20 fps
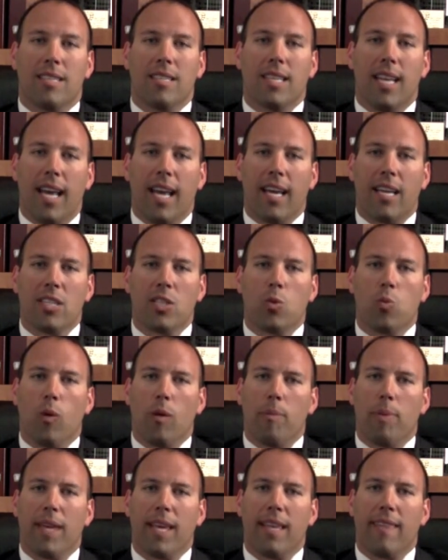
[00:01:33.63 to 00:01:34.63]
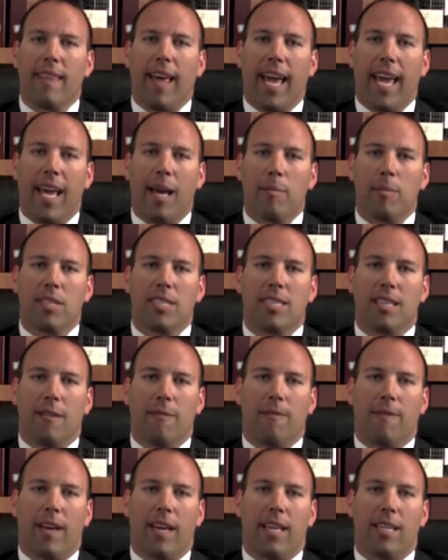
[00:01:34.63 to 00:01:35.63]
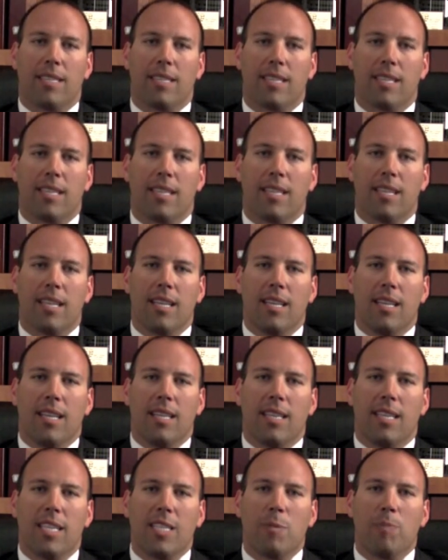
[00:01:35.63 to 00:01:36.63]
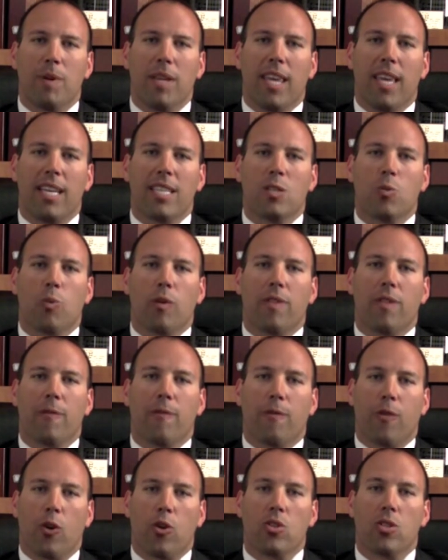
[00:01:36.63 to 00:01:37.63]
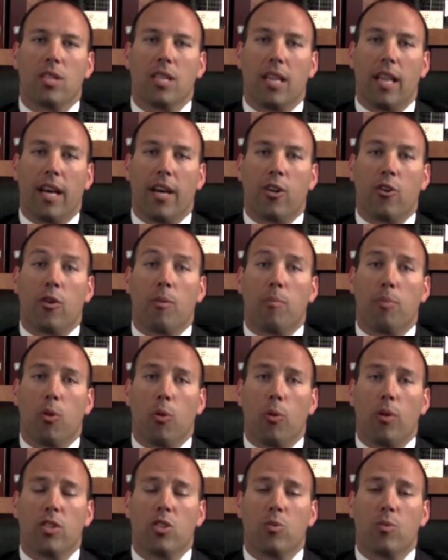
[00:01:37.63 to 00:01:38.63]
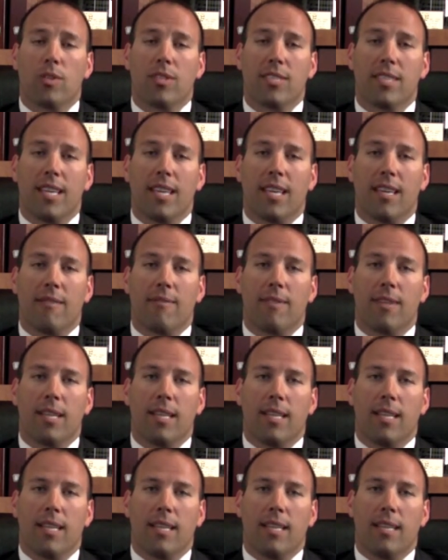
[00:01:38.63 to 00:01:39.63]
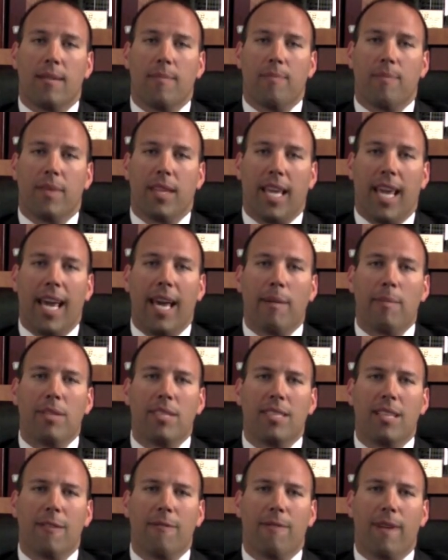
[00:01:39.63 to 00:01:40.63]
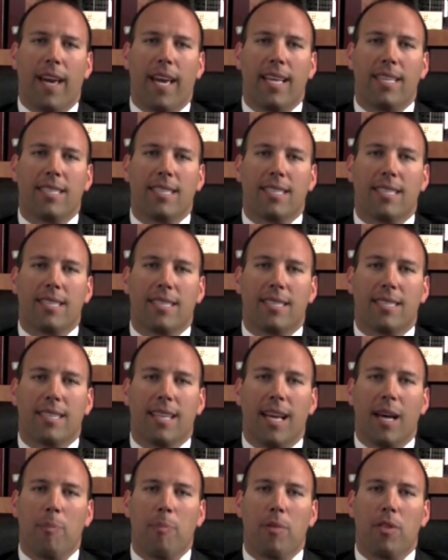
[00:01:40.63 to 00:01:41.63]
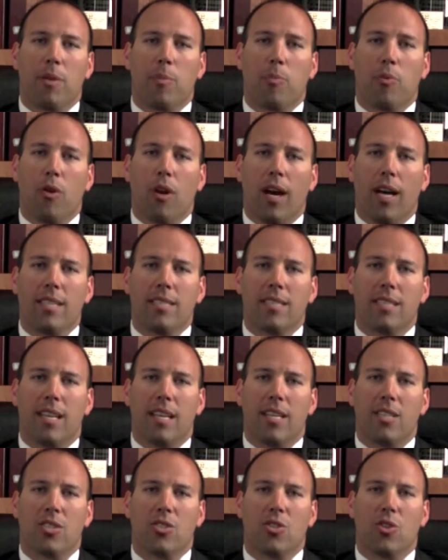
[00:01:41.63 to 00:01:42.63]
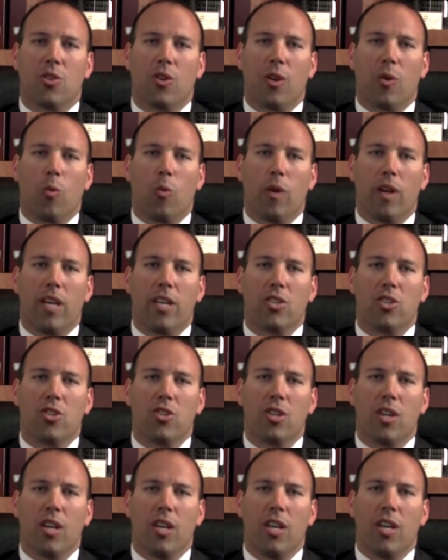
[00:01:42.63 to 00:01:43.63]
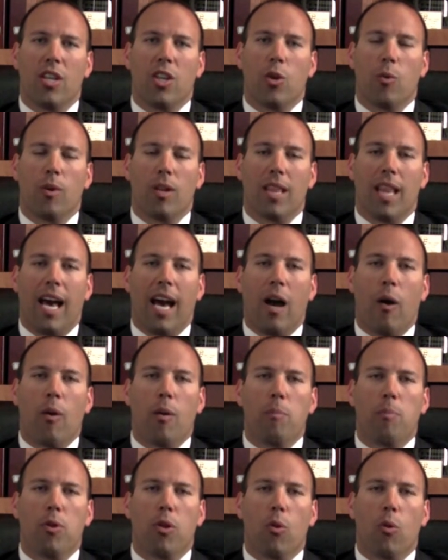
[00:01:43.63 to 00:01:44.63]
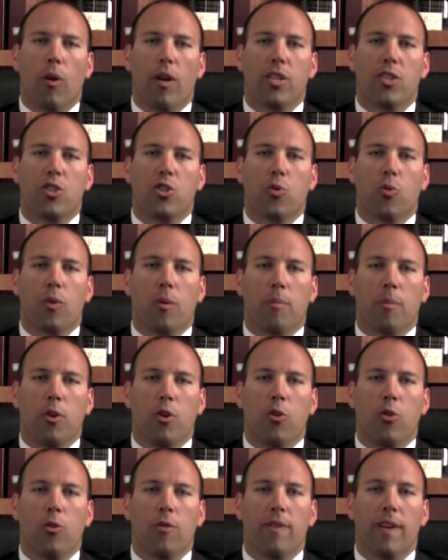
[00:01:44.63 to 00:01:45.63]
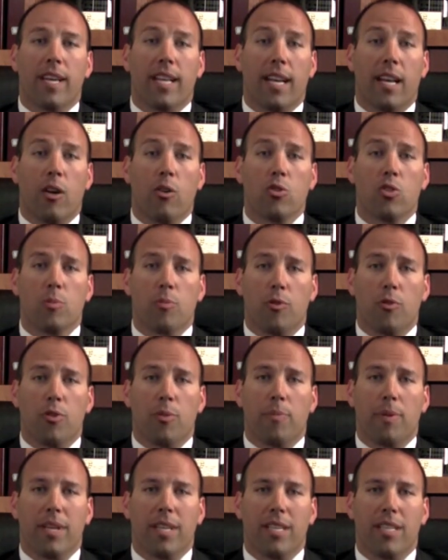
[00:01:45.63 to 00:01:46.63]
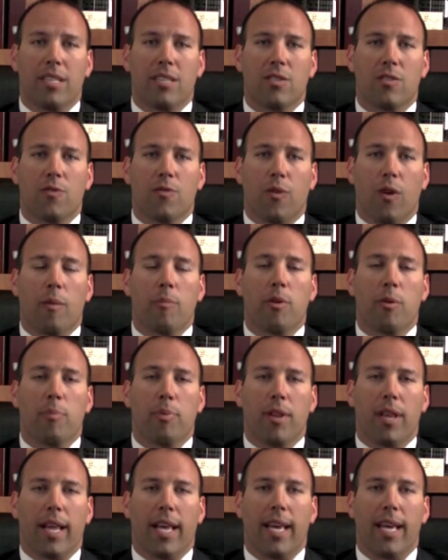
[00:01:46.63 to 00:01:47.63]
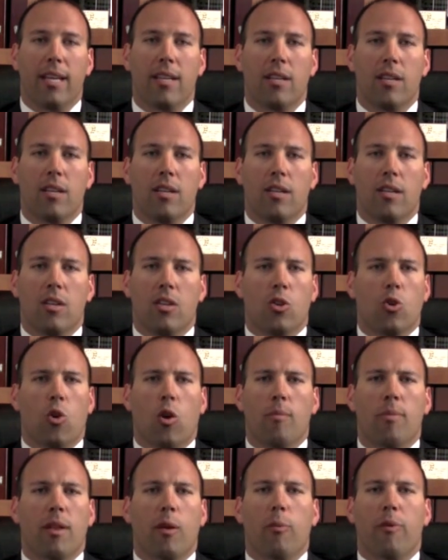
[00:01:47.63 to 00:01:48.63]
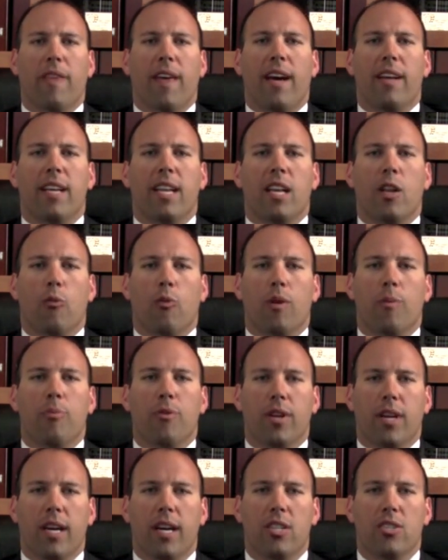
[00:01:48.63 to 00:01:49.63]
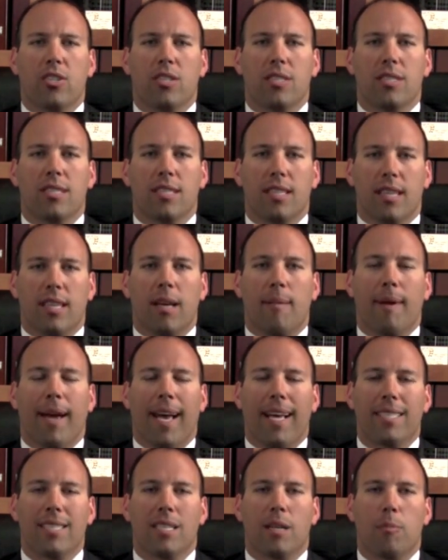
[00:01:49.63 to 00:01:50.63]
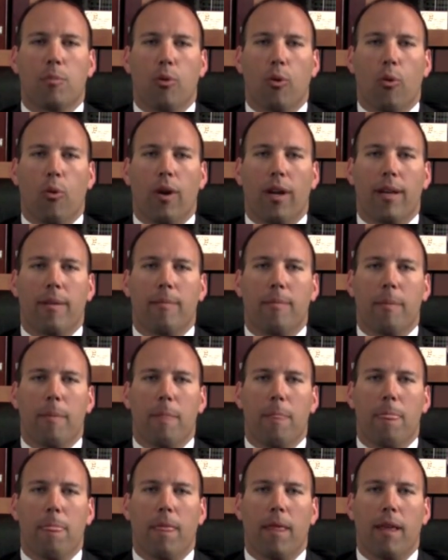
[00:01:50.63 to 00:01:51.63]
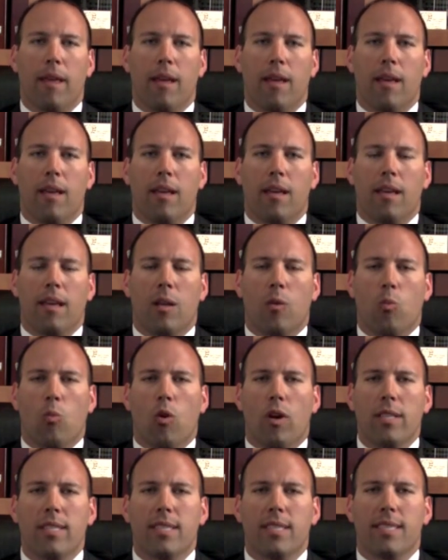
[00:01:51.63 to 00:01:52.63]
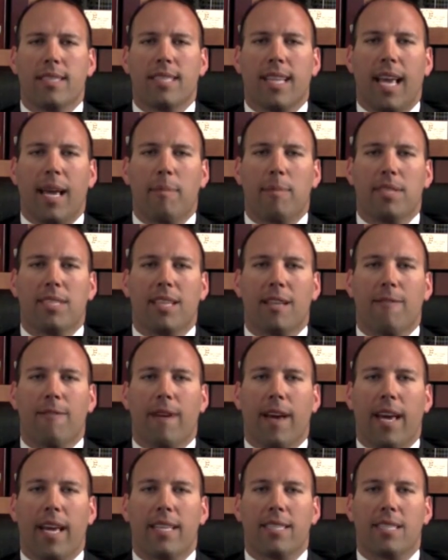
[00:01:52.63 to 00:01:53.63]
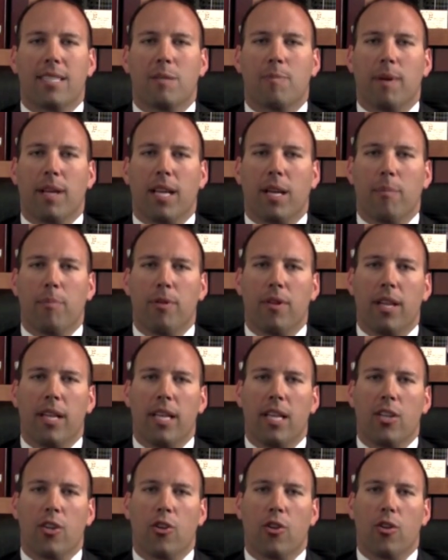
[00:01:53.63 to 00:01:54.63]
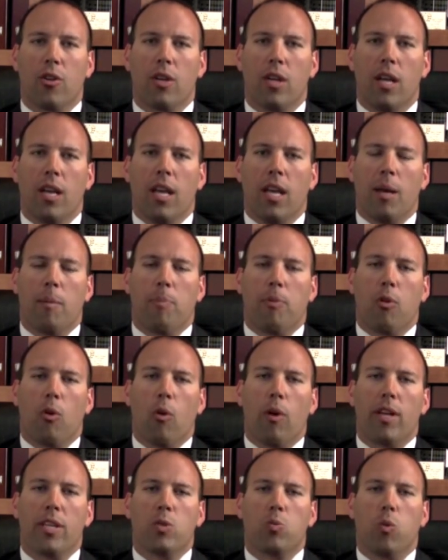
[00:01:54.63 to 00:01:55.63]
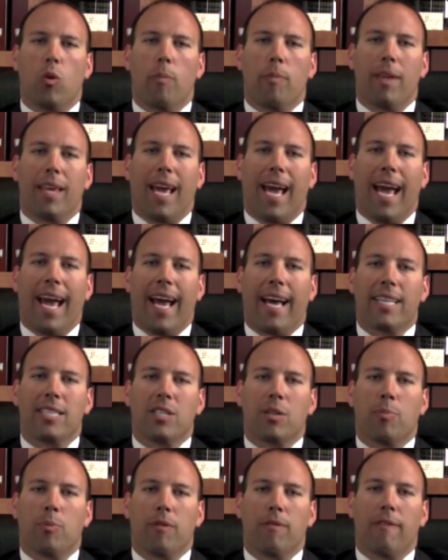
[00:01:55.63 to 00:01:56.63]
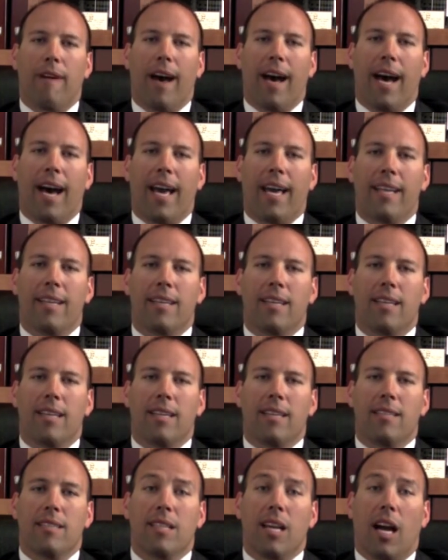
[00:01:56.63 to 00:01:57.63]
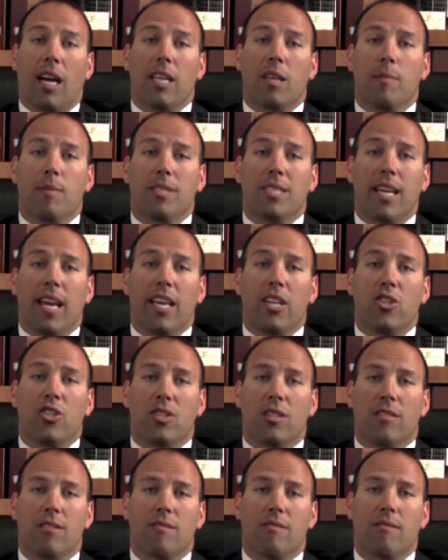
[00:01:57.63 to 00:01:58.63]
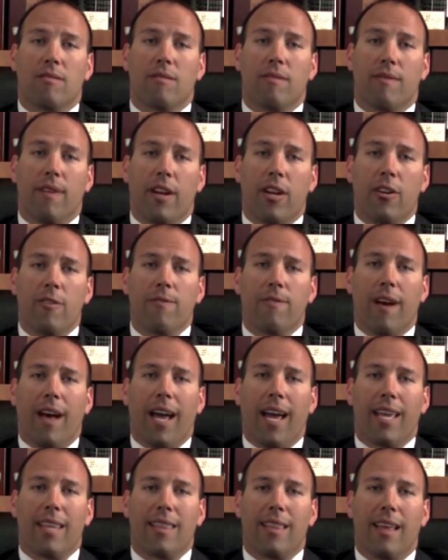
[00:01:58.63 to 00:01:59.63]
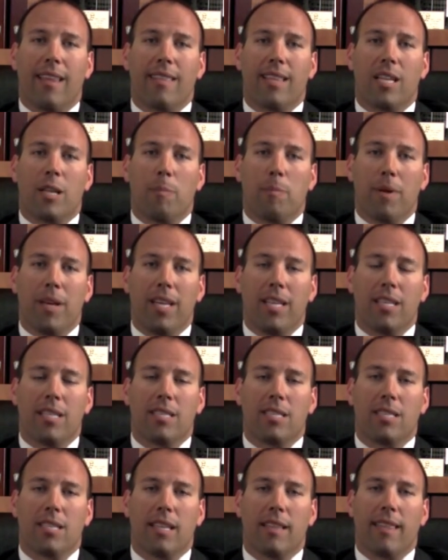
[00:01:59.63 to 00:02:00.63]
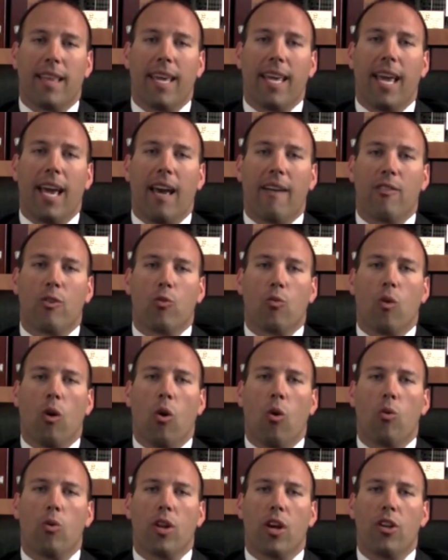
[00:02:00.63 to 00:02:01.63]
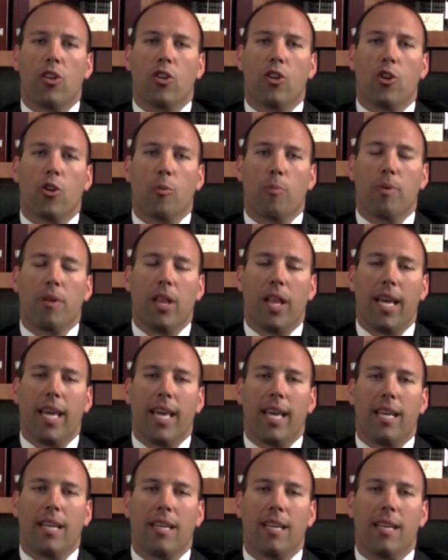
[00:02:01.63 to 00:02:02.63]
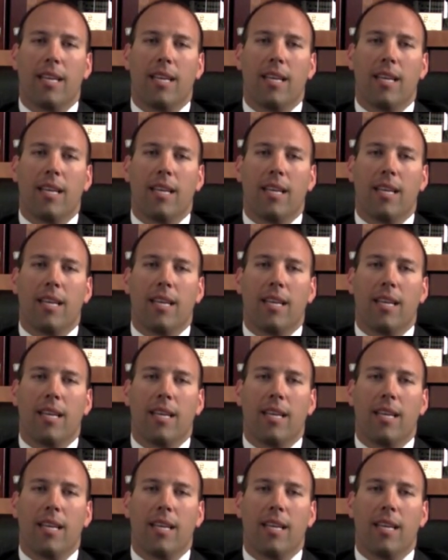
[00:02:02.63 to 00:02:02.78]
Next, we begin the amnesty phase, and this begins with the first letter employees receive. The amnesty phase is a step in the process during which you allow employees to remove ineligible dependents from your plan, normally without any repercussions to them as an employee. And once this amnesty phase has been completed, your employees will be asked to provide documentation verifying that the dependents that they have enrolled under your plan